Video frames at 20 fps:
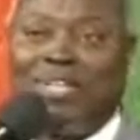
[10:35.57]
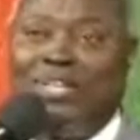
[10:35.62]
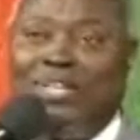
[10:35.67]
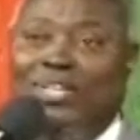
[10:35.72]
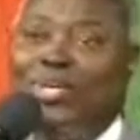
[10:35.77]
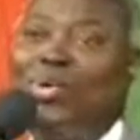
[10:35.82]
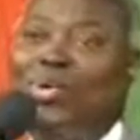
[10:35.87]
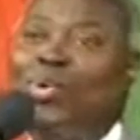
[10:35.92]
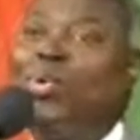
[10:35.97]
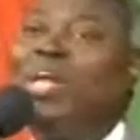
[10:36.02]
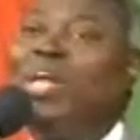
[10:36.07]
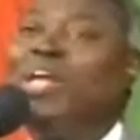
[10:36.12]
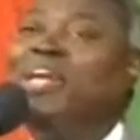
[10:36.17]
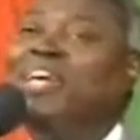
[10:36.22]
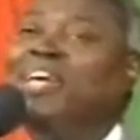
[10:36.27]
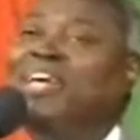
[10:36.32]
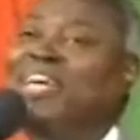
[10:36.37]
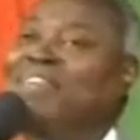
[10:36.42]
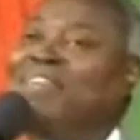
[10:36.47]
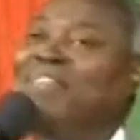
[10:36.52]
You
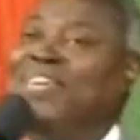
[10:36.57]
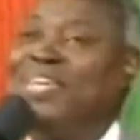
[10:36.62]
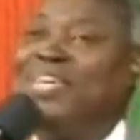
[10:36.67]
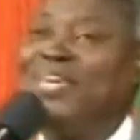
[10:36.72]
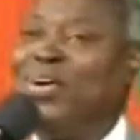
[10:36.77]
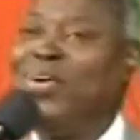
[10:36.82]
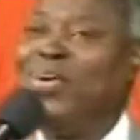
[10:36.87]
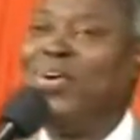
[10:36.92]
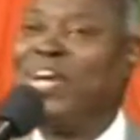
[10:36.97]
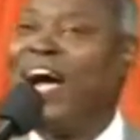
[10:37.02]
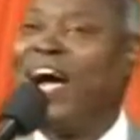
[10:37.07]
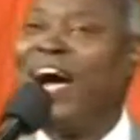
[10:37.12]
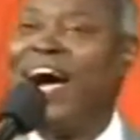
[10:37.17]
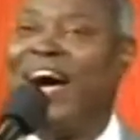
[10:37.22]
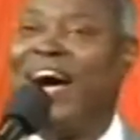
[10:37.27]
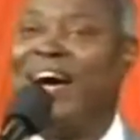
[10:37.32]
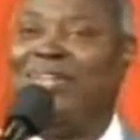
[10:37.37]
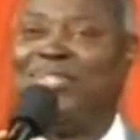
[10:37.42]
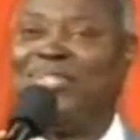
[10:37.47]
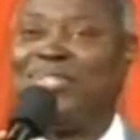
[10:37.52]
will live in your own
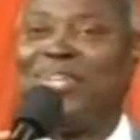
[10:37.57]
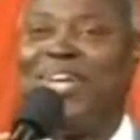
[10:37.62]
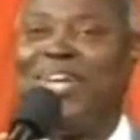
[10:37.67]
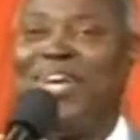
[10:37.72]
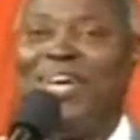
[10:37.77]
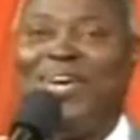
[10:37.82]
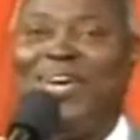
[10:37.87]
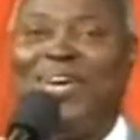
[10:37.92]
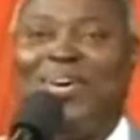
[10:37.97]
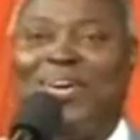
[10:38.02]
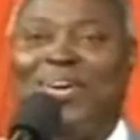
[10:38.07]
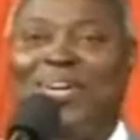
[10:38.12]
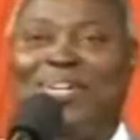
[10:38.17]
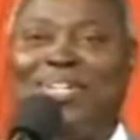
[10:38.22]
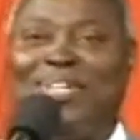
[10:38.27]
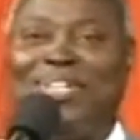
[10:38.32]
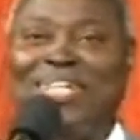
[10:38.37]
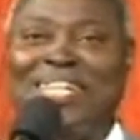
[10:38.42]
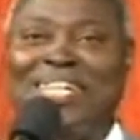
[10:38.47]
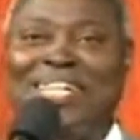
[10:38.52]
house. All
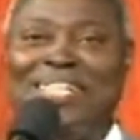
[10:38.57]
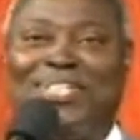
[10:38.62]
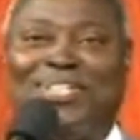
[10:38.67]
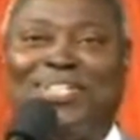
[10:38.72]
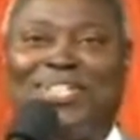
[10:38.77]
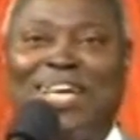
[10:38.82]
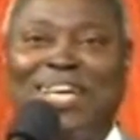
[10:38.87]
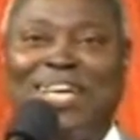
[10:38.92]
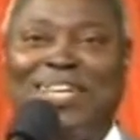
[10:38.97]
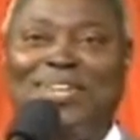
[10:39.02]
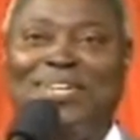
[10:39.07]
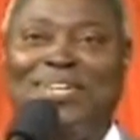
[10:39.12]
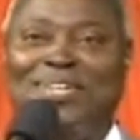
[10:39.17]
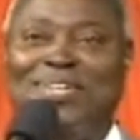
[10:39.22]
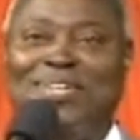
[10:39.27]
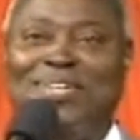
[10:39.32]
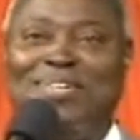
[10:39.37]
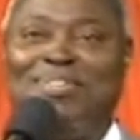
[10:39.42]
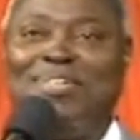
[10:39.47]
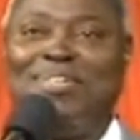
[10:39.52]
this, uh, you
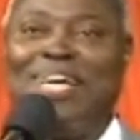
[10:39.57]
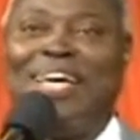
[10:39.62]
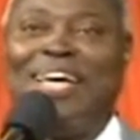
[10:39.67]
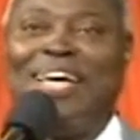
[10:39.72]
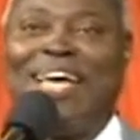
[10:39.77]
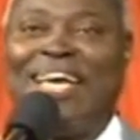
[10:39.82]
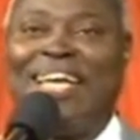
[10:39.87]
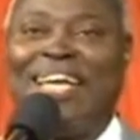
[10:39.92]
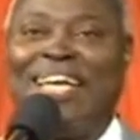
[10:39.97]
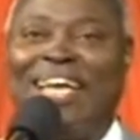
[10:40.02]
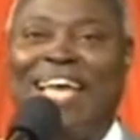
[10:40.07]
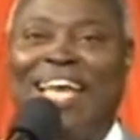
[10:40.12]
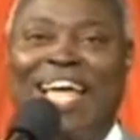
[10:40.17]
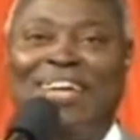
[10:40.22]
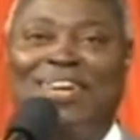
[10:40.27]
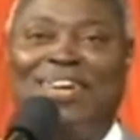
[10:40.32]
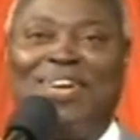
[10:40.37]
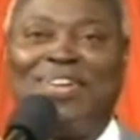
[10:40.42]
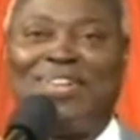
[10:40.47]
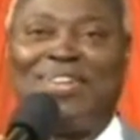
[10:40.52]
know, uh, the
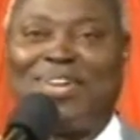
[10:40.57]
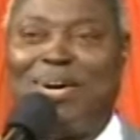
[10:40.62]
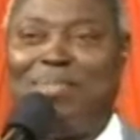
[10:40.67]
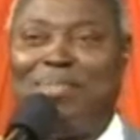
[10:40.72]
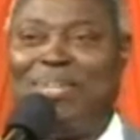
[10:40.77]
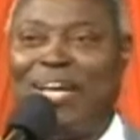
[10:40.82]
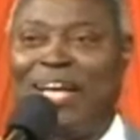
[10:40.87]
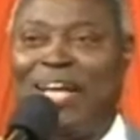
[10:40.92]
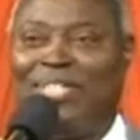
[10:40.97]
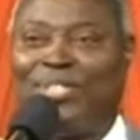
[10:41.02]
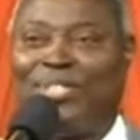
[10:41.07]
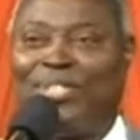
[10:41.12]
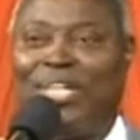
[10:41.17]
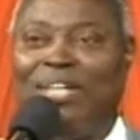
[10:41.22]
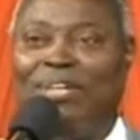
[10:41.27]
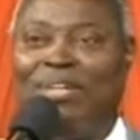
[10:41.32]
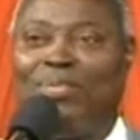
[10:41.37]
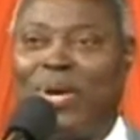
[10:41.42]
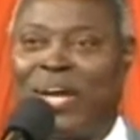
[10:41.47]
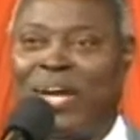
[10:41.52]
landlord coming and
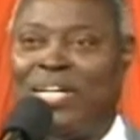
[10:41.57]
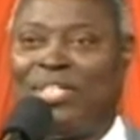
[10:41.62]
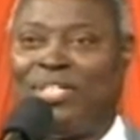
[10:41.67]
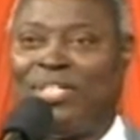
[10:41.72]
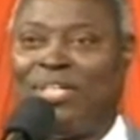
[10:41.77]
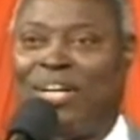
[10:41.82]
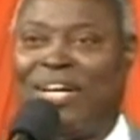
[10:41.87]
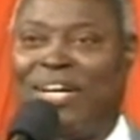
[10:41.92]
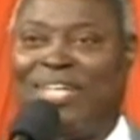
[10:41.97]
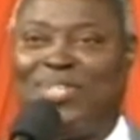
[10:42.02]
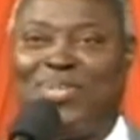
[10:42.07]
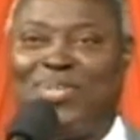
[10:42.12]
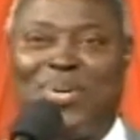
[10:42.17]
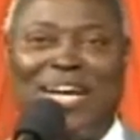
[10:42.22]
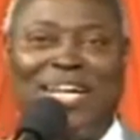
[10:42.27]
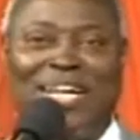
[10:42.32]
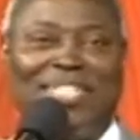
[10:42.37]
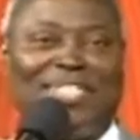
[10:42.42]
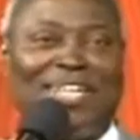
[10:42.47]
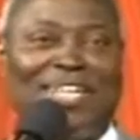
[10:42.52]
saying, where is the rent?
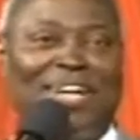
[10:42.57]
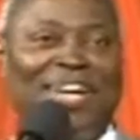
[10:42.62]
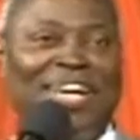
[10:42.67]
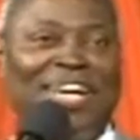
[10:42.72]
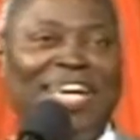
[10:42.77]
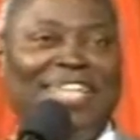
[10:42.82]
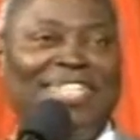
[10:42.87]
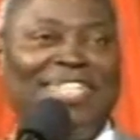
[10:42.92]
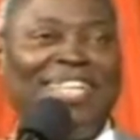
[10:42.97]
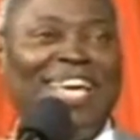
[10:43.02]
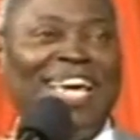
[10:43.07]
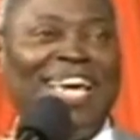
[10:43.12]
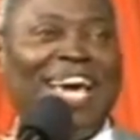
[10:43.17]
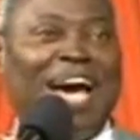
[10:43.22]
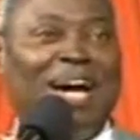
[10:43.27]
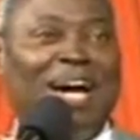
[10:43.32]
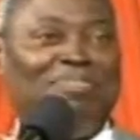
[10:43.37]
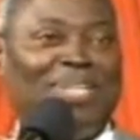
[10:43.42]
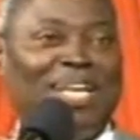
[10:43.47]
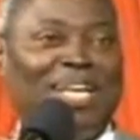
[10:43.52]
Where is the rent?
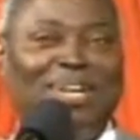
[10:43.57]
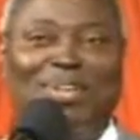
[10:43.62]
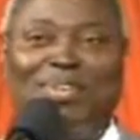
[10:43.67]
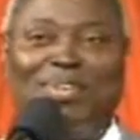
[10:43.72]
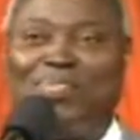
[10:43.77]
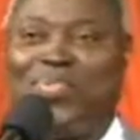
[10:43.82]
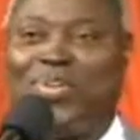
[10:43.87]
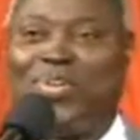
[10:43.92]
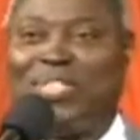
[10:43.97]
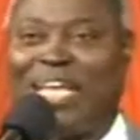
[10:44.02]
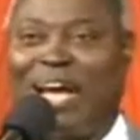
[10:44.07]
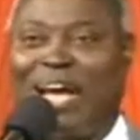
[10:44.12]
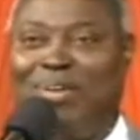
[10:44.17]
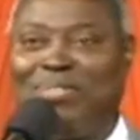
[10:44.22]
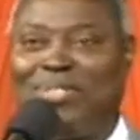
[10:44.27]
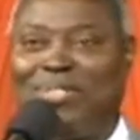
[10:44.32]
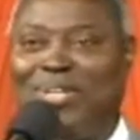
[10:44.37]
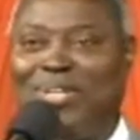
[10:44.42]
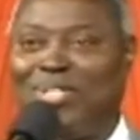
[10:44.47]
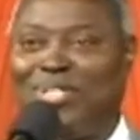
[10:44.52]
I'm telling you, for
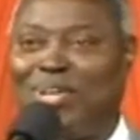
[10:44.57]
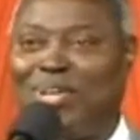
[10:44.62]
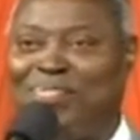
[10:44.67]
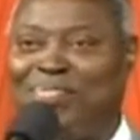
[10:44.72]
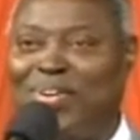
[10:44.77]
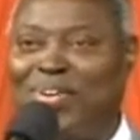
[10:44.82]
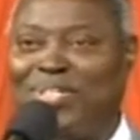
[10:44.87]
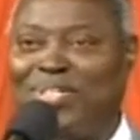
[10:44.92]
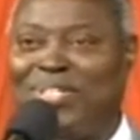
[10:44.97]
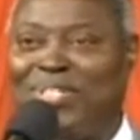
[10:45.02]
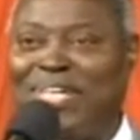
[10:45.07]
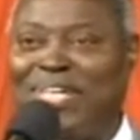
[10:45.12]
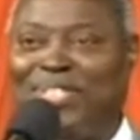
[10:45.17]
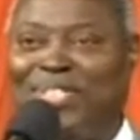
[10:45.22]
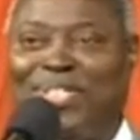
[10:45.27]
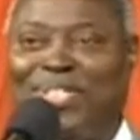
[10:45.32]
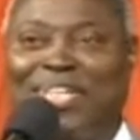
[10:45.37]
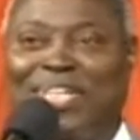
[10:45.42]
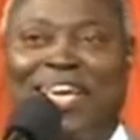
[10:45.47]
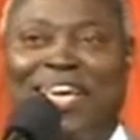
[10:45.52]
thousands of us
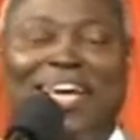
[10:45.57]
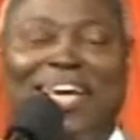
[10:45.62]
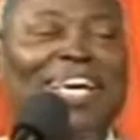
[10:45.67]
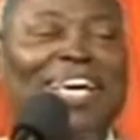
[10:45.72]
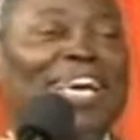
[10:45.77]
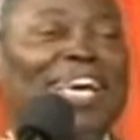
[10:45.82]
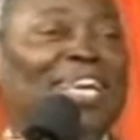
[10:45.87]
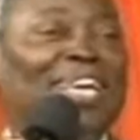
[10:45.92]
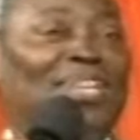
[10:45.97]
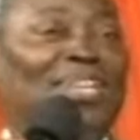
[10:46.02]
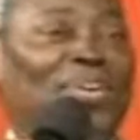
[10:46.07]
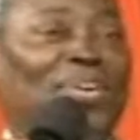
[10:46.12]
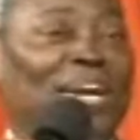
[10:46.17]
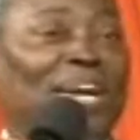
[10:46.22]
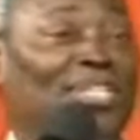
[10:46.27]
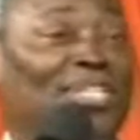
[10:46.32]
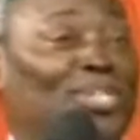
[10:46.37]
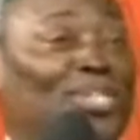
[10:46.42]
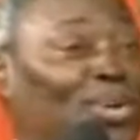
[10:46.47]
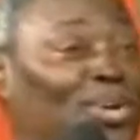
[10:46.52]
this year, you
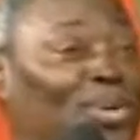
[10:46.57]
get your